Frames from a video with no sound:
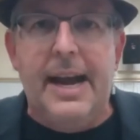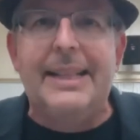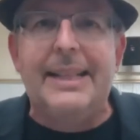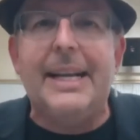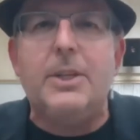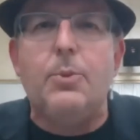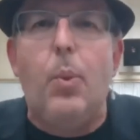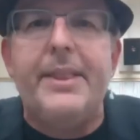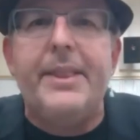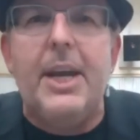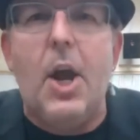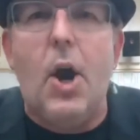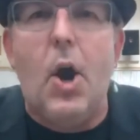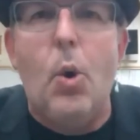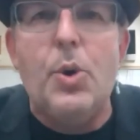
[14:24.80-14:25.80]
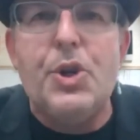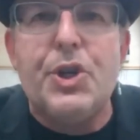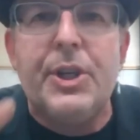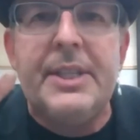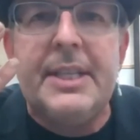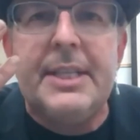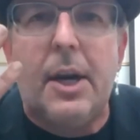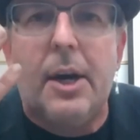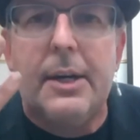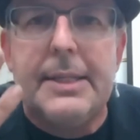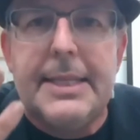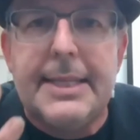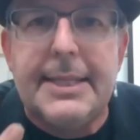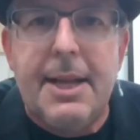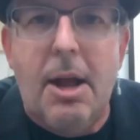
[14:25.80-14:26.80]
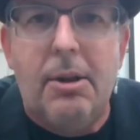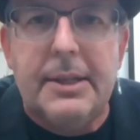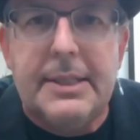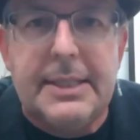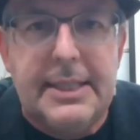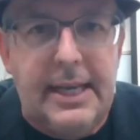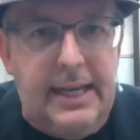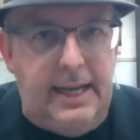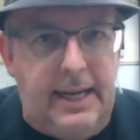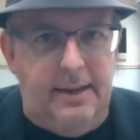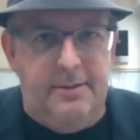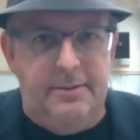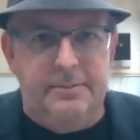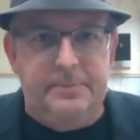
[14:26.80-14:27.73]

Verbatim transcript: And that's why the oceans are salty.